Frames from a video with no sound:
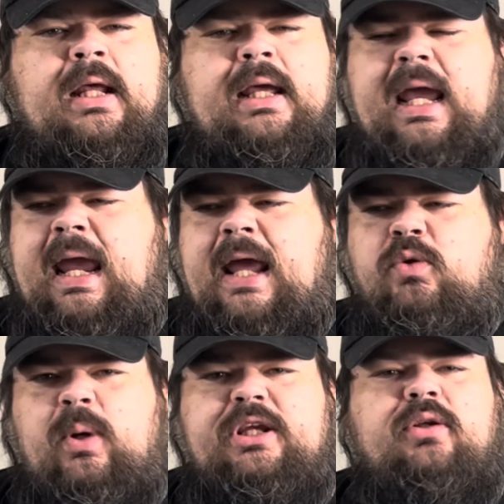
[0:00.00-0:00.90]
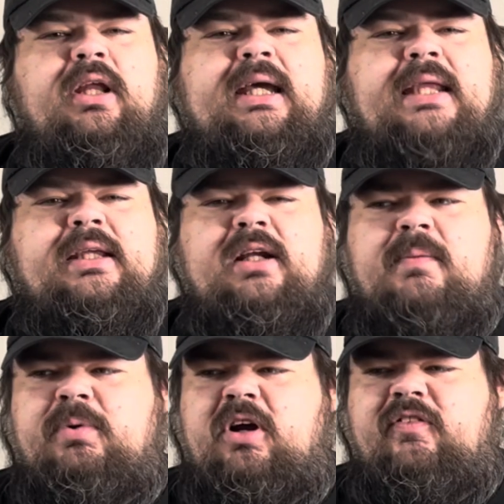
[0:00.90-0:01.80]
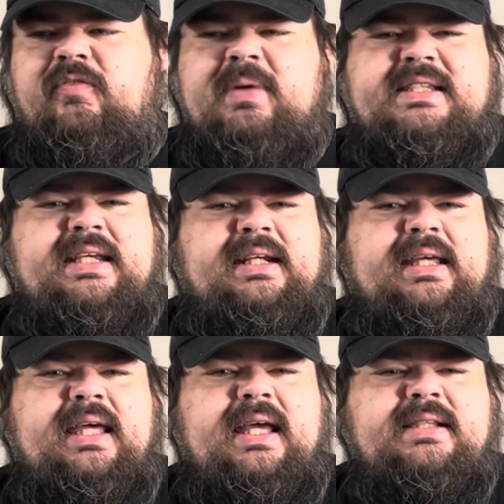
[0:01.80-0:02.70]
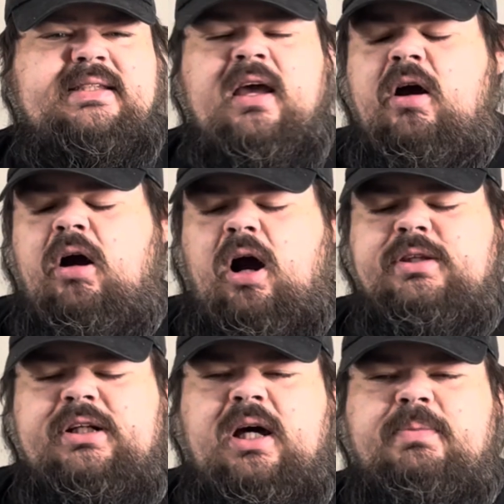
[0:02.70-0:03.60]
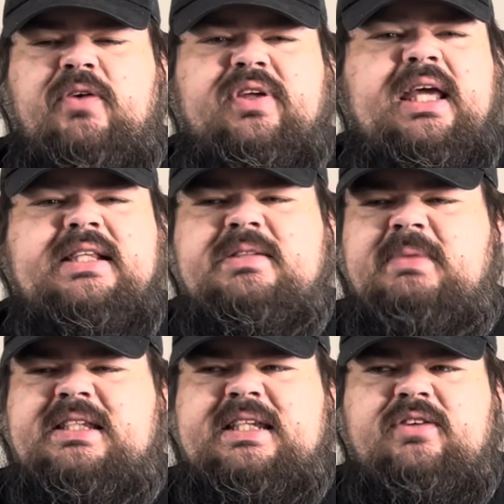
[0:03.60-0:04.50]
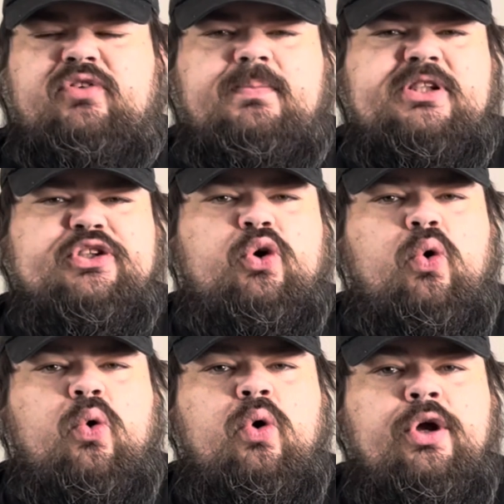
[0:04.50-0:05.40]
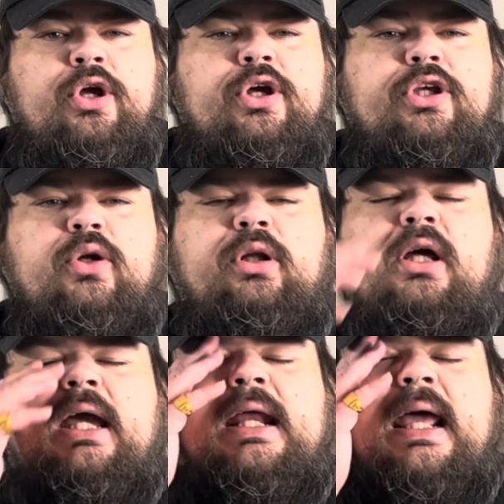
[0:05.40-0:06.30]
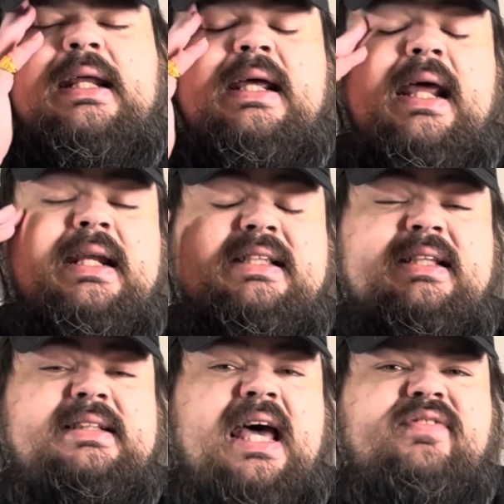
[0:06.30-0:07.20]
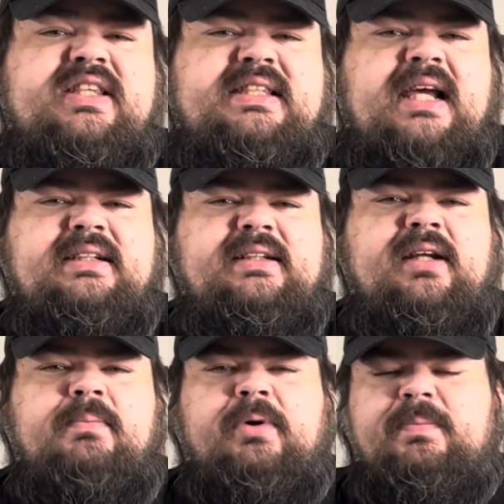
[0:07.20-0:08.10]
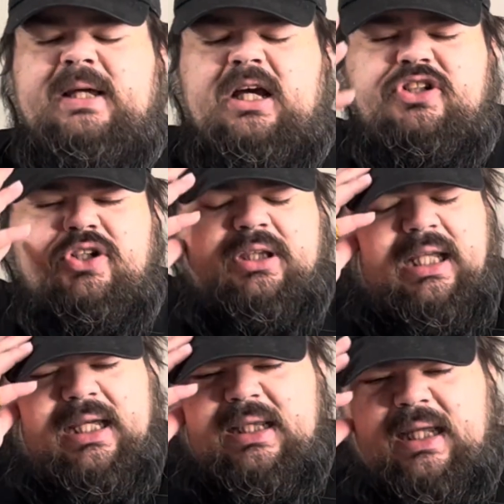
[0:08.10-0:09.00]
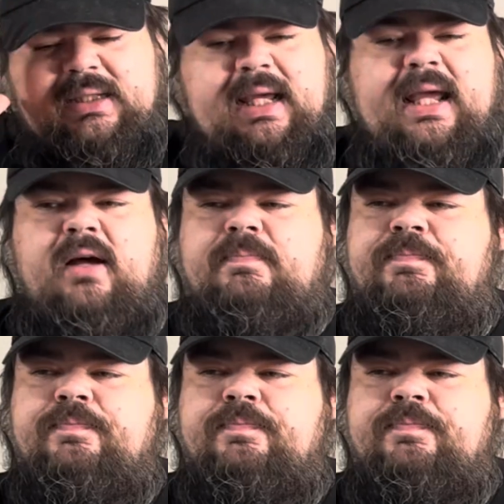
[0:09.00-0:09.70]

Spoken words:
And when you look at the number of missing kids or the number of kids missing from school, you look at it and it's a devastating number because you're thinking like, damn,